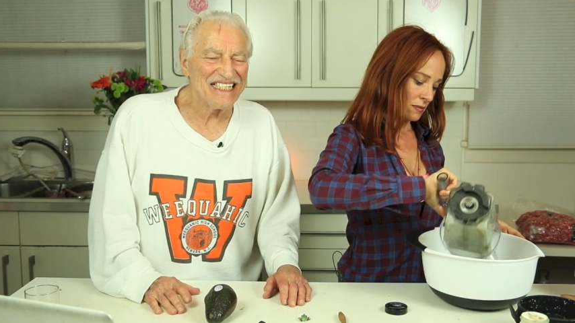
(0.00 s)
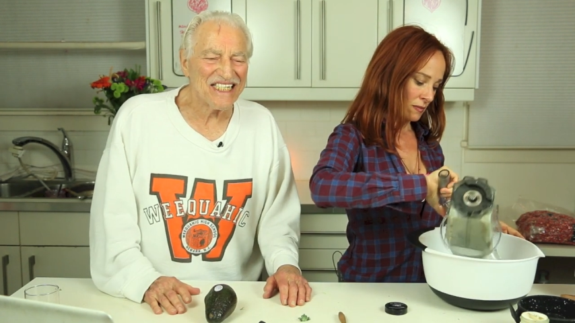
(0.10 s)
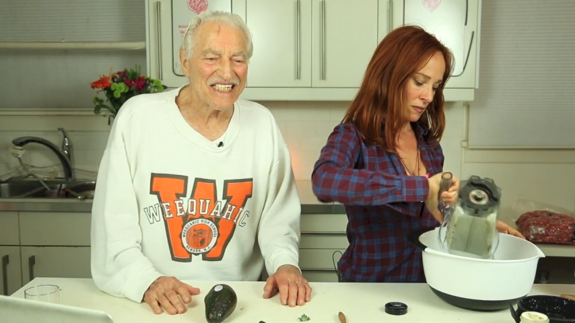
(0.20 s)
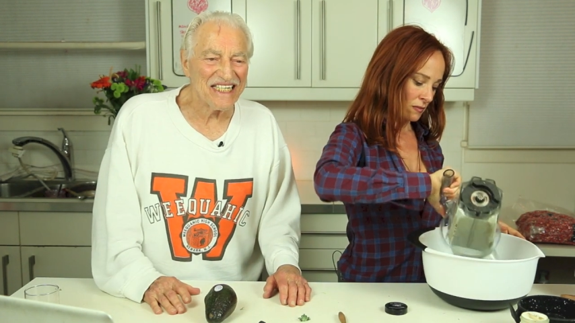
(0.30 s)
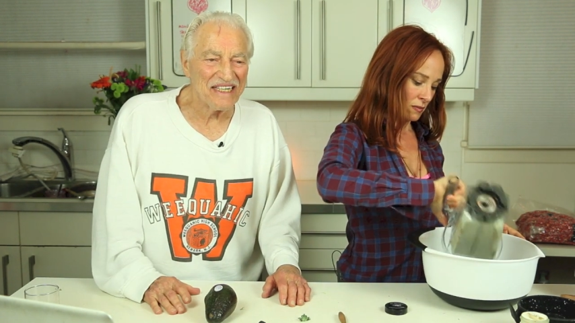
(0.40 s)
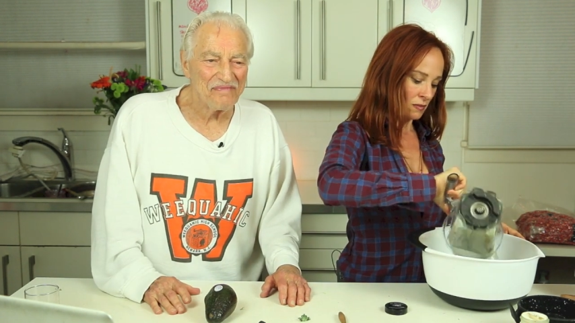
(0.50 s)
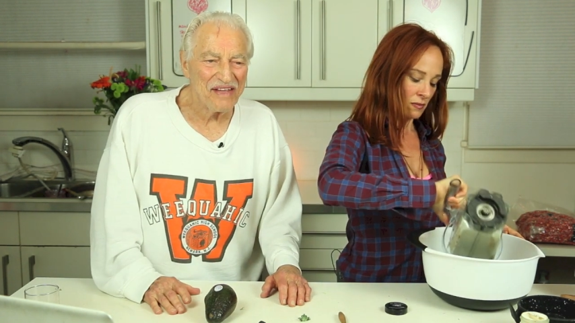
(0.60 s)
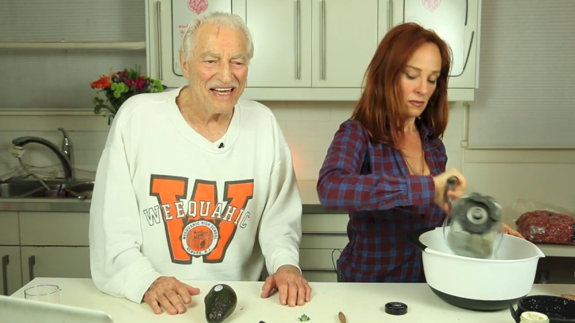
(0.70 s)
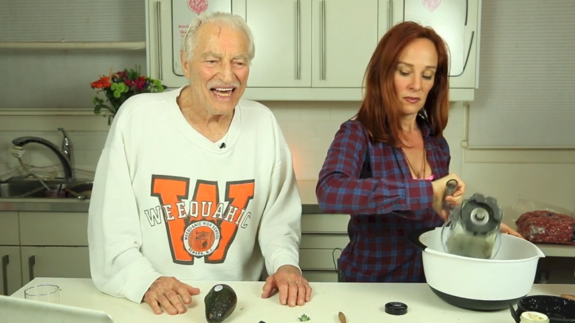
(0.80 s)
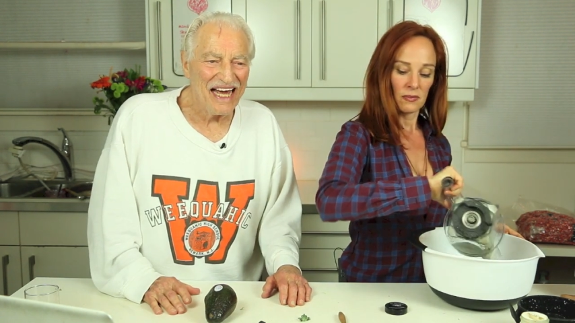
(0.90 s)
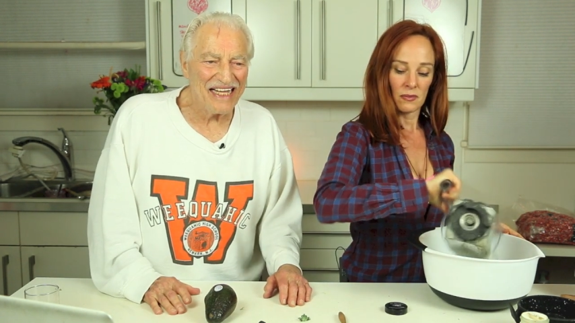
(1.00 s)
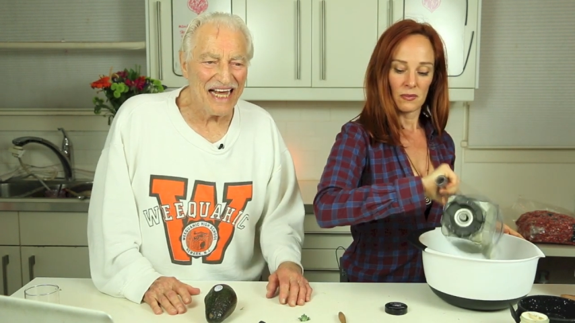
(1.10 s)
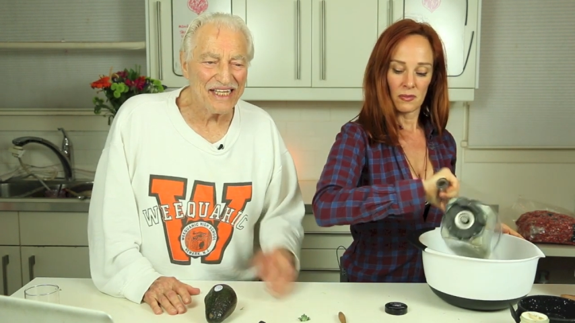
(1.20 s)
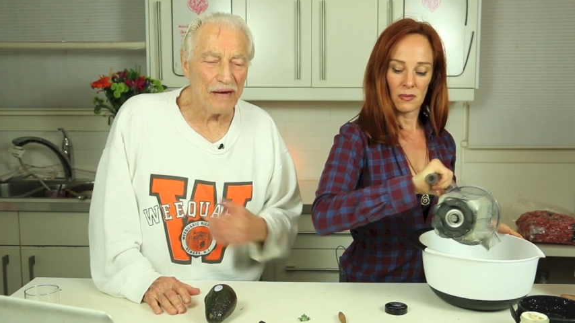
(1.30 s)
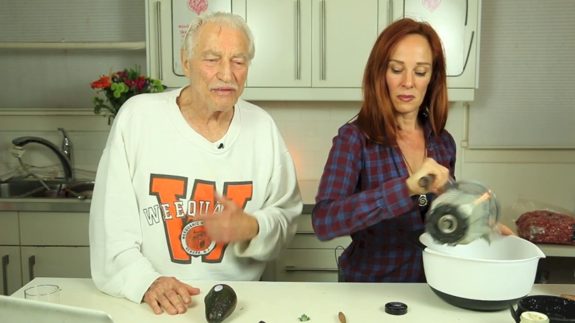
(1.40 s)
Speaker 1: is uh,
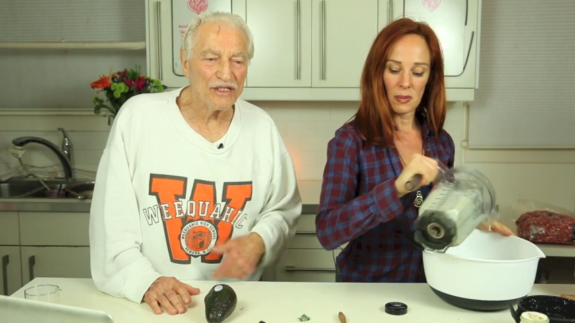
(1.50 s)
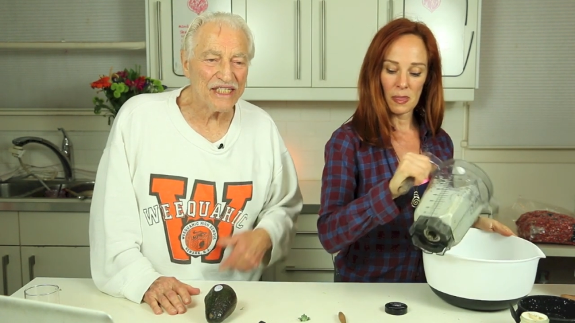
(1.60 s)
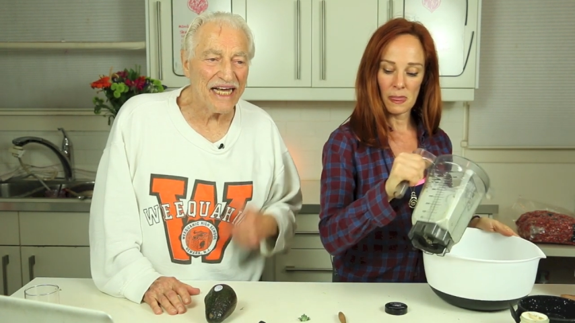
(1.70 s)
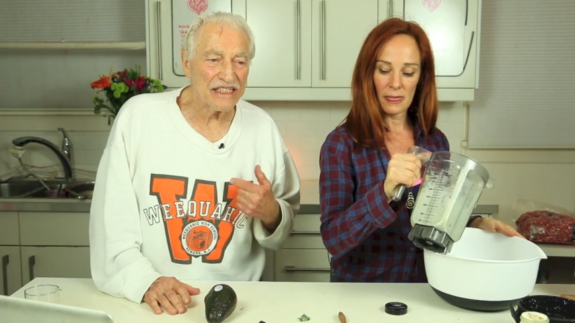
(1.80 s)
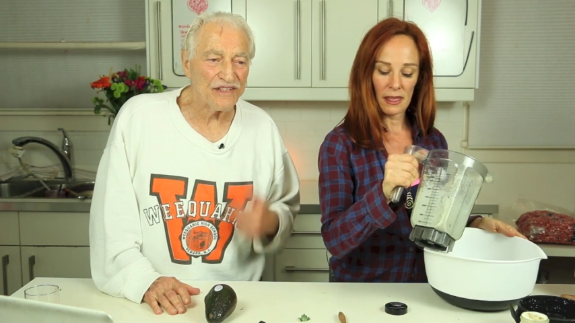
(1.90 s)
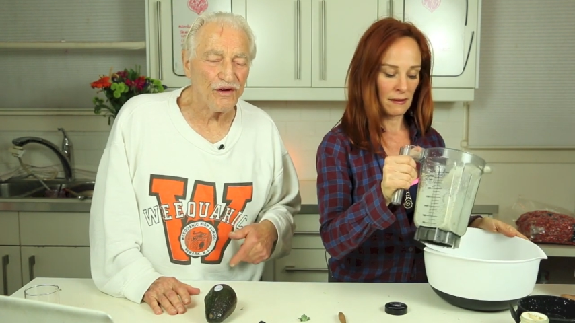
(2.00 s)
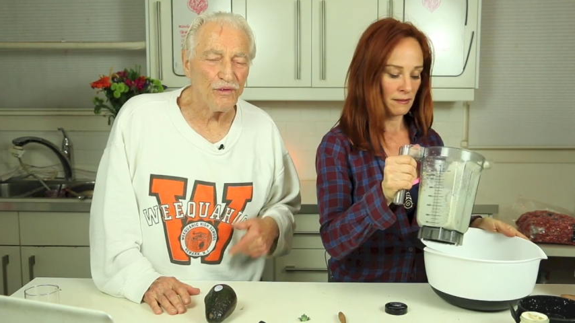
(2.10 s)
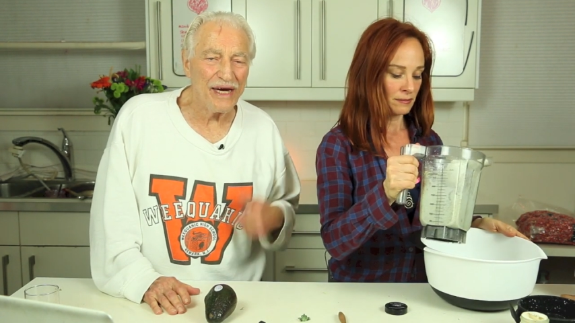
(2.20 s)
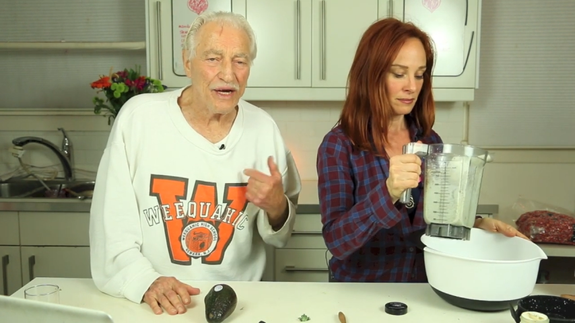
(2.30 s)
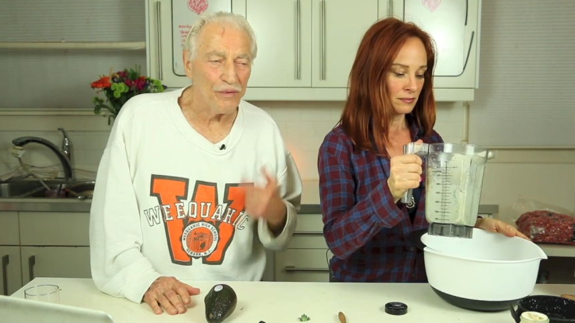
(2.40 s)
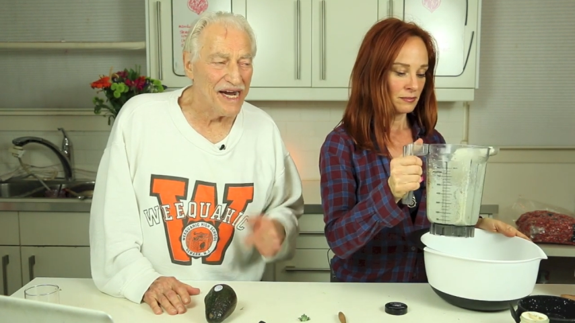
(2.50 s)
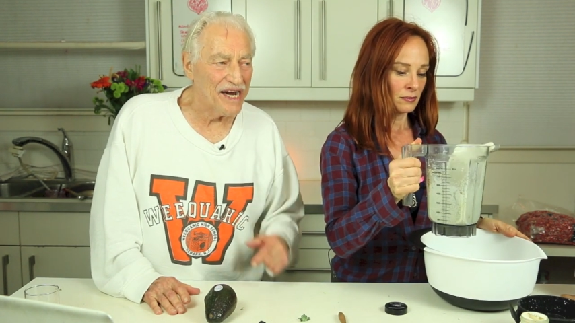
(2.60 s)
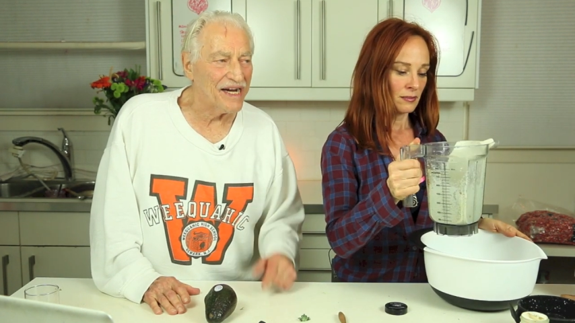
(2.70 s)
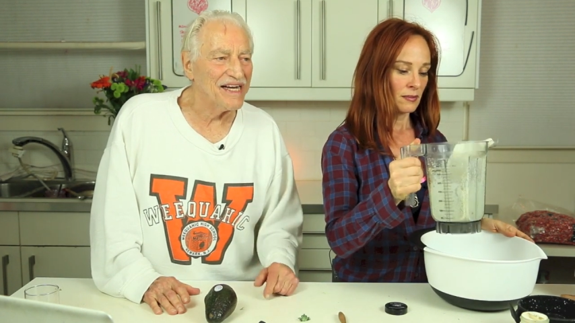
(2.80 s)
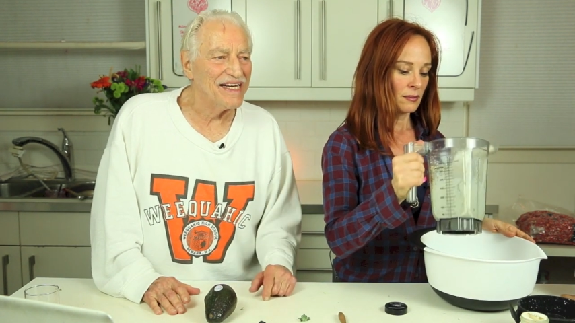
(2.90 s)
that W stands for
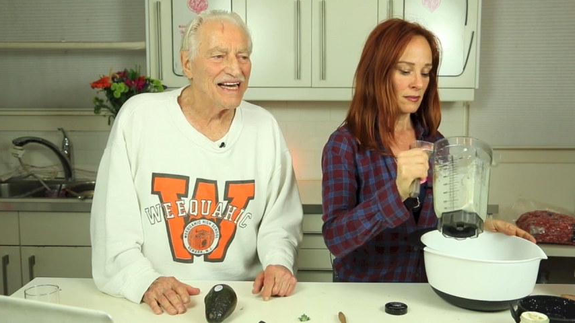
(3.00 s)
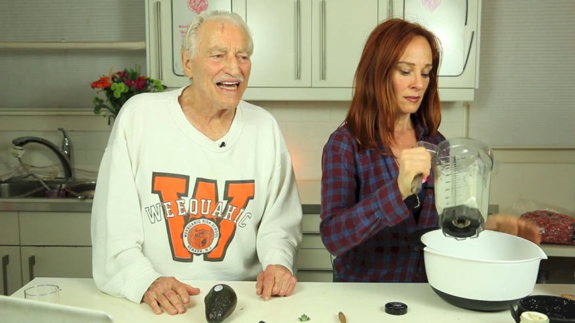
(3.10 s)
Weequahic. Uh,